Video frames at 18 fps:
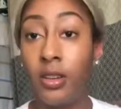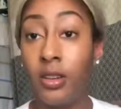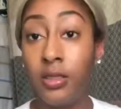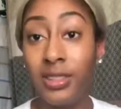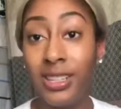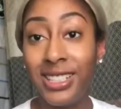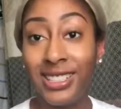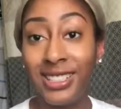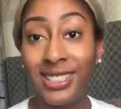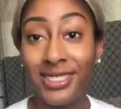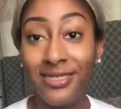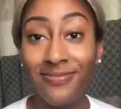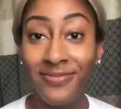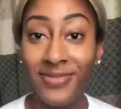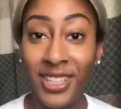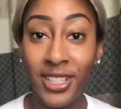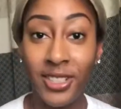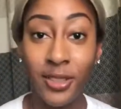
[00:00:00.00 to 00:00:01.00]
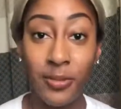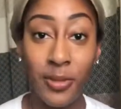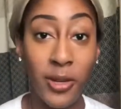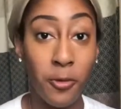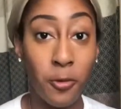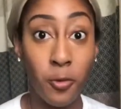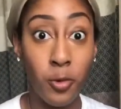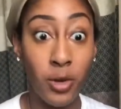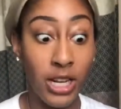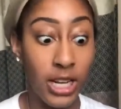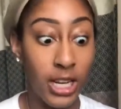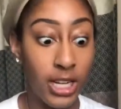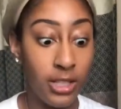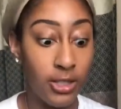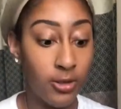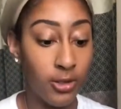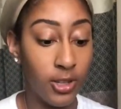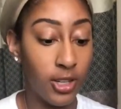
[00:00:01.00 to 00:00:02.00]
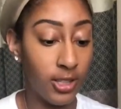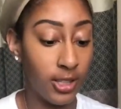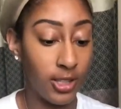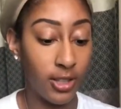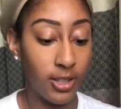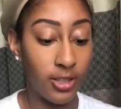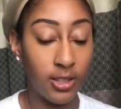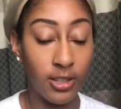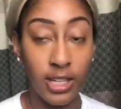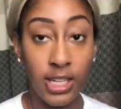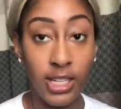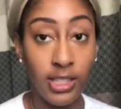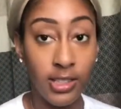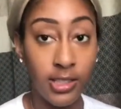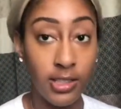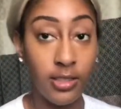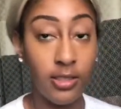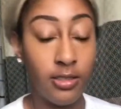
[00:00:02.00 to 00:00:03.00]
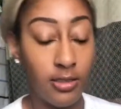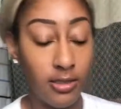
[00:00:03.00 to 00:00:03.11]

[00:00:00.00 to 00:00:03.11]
All right, that took me way too long to cut the lace.